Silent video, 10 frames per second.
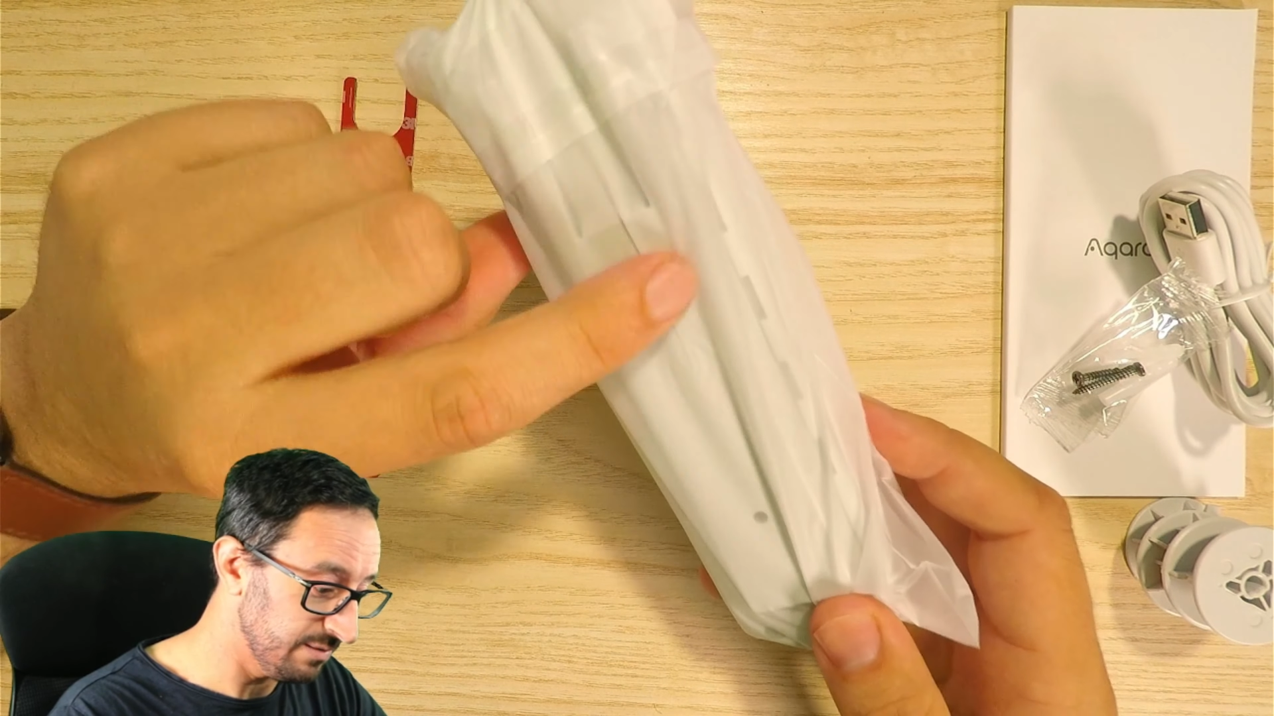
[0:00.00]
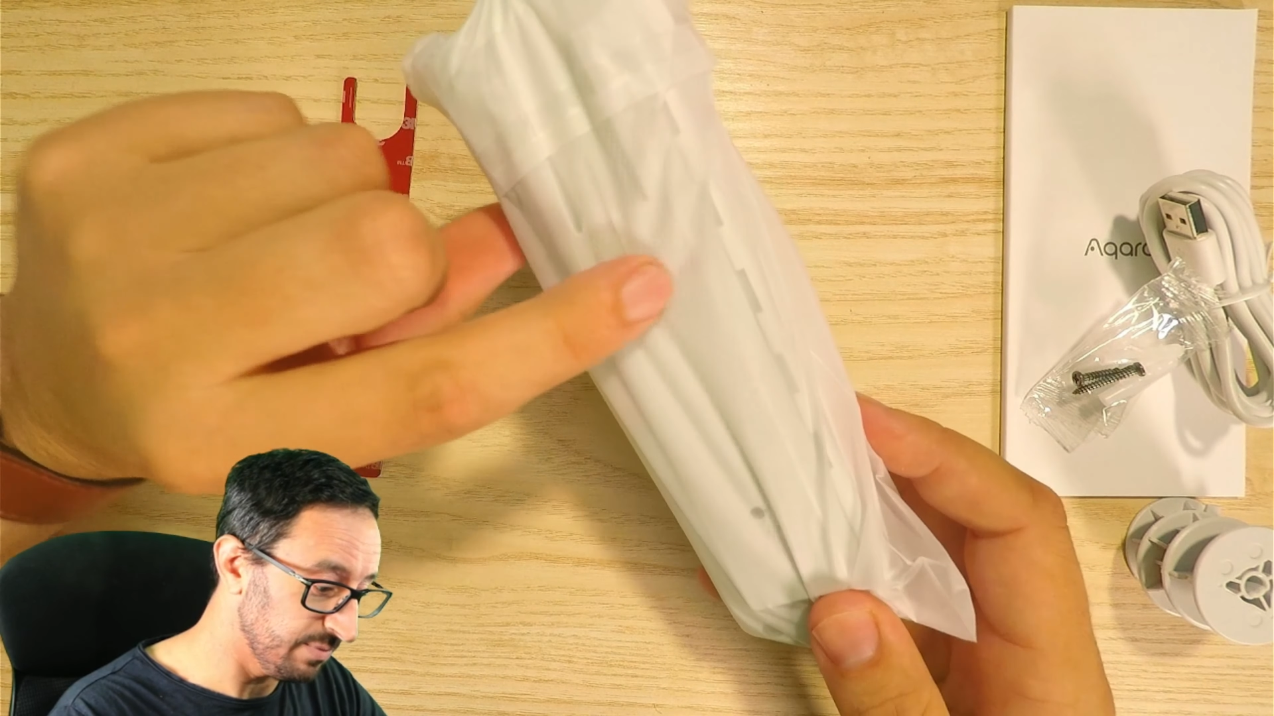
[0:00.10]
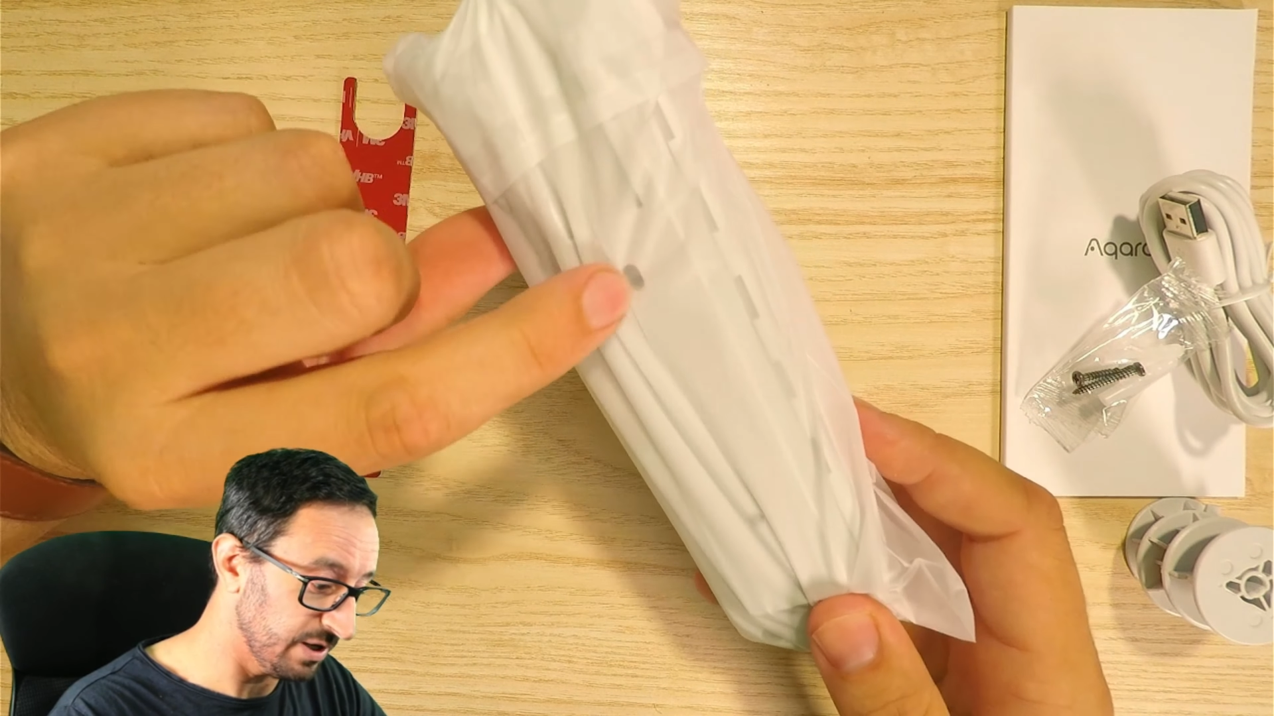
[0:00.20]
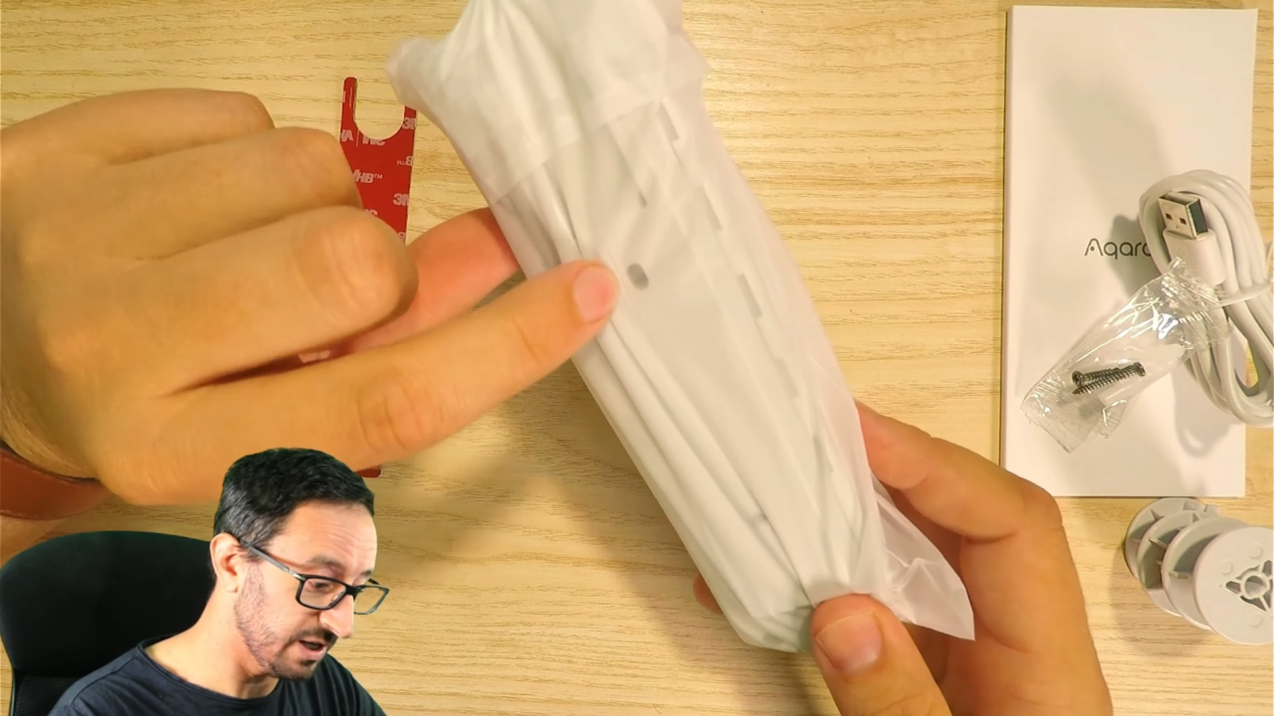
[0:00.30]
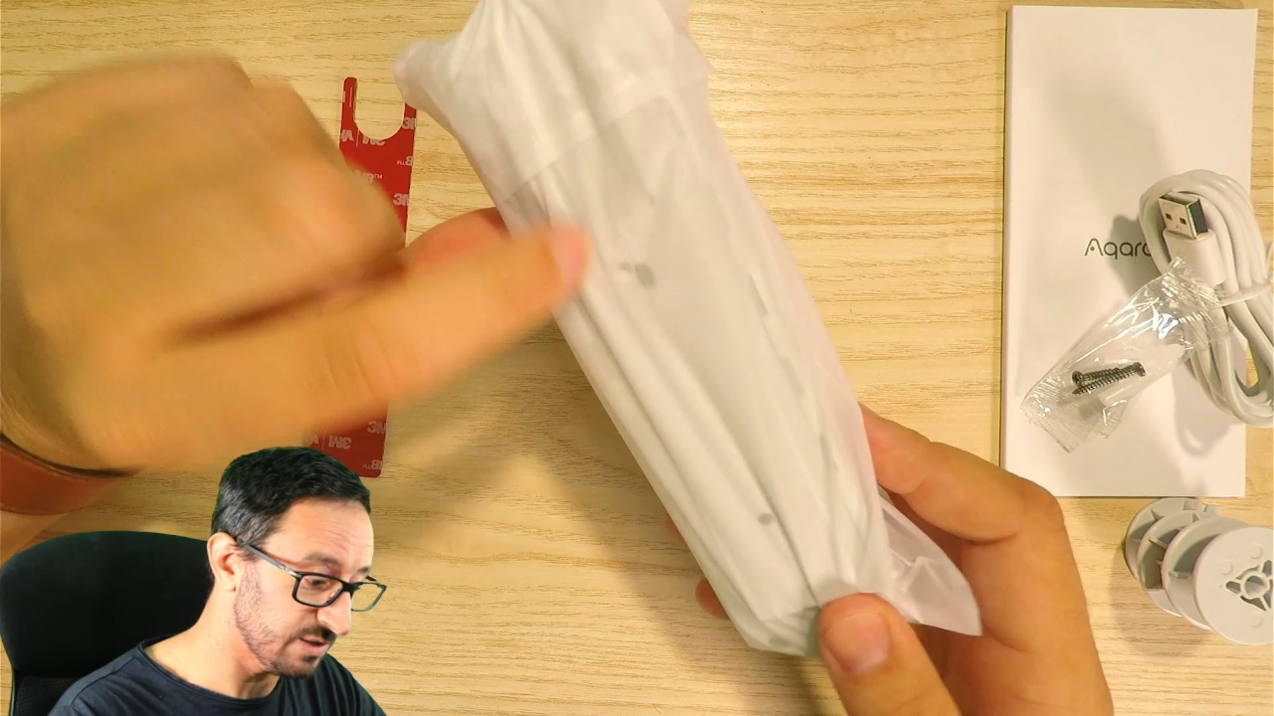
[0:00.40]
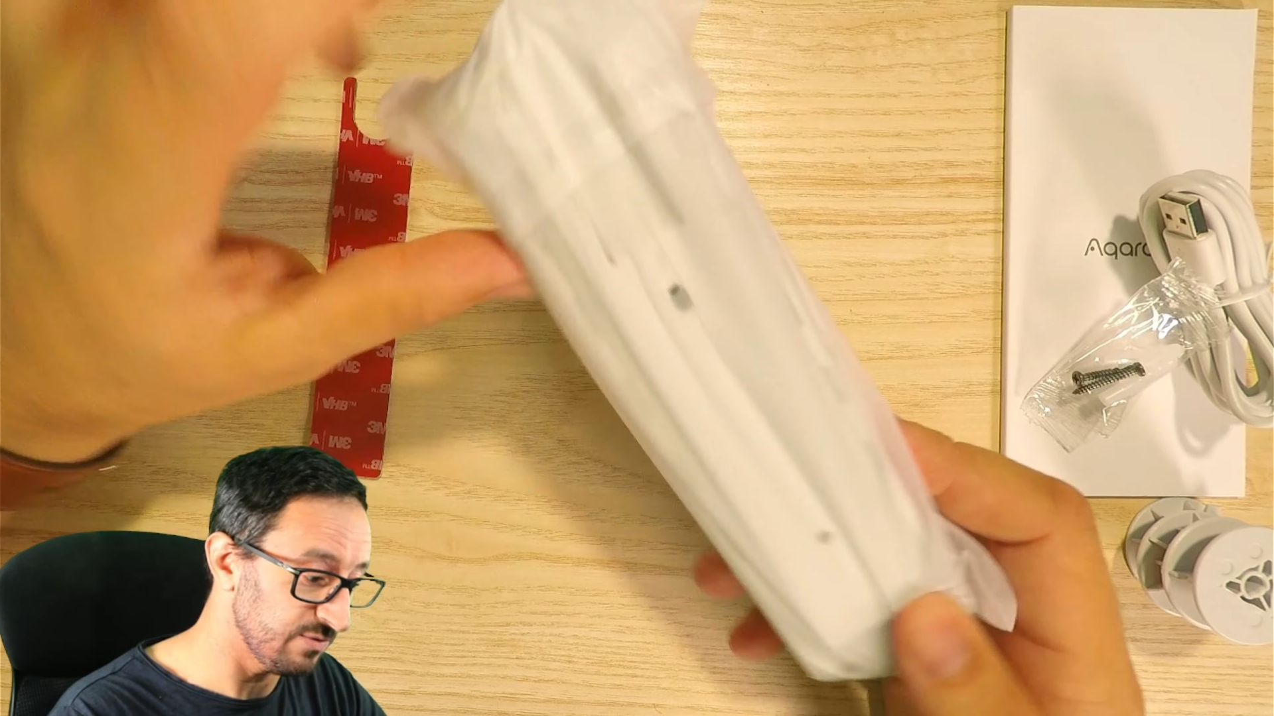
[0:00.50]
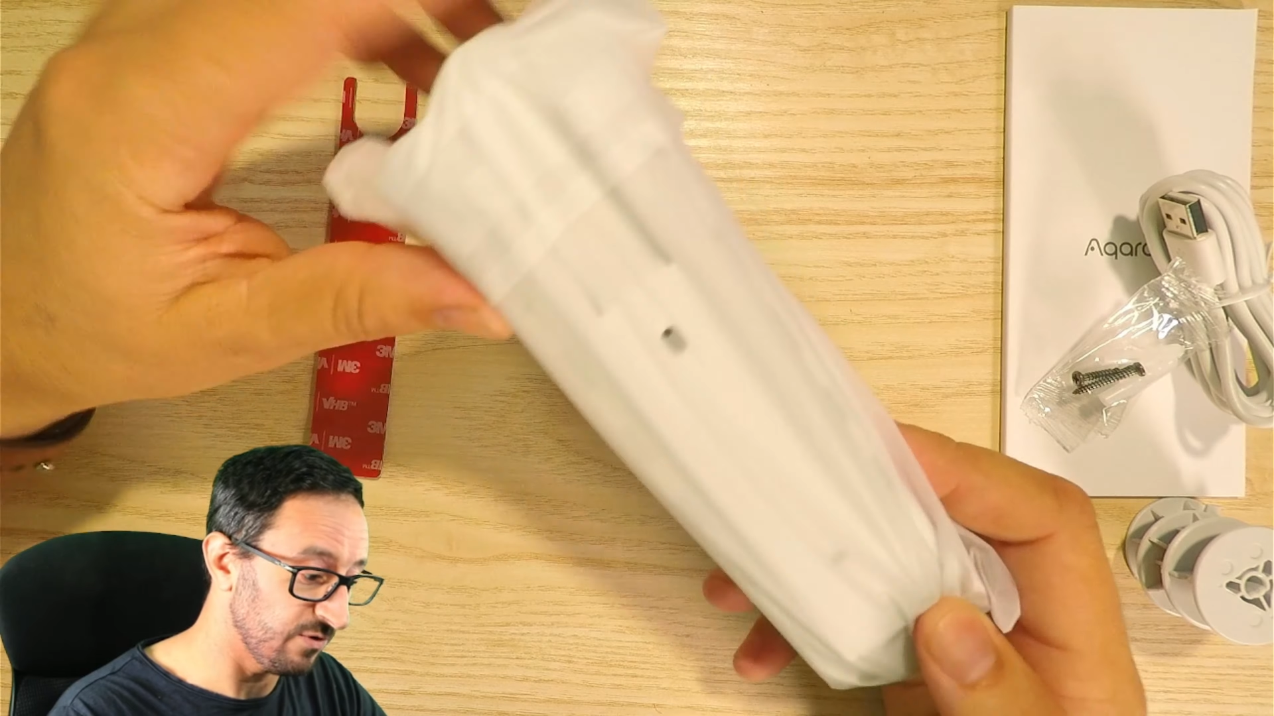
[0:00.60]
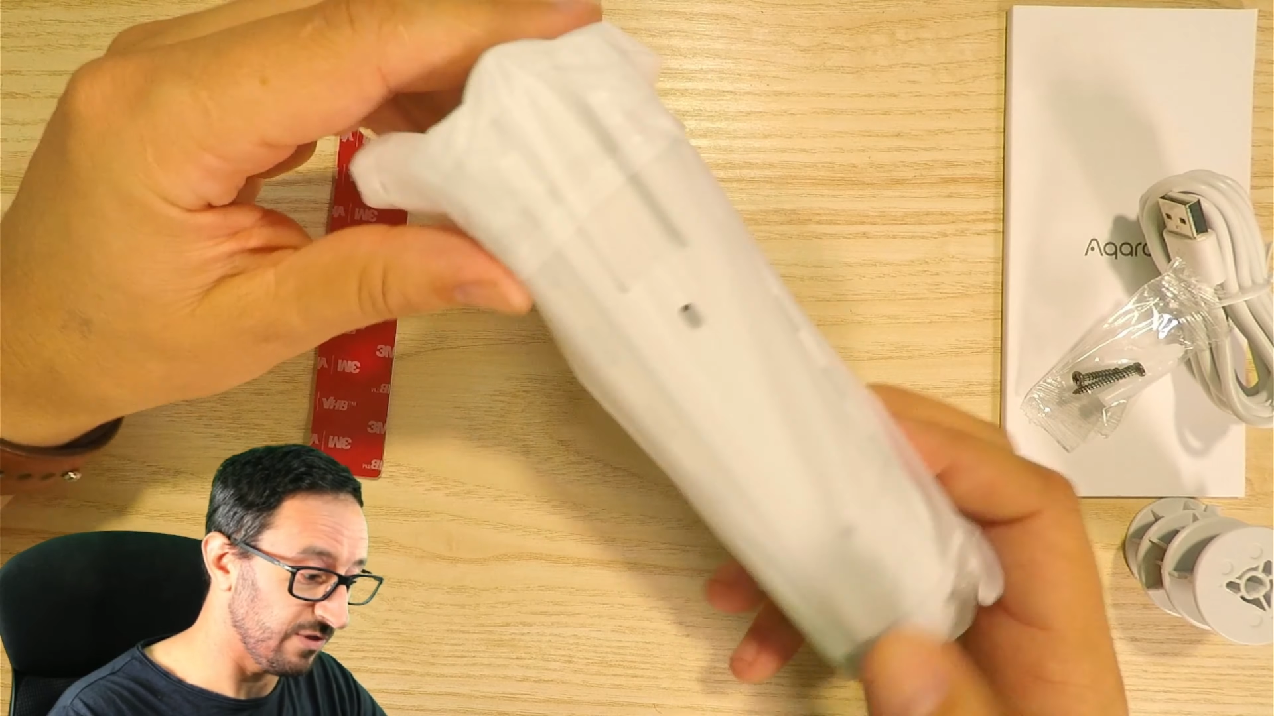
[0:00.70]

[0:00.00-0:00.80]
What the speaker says: but I guess we've got that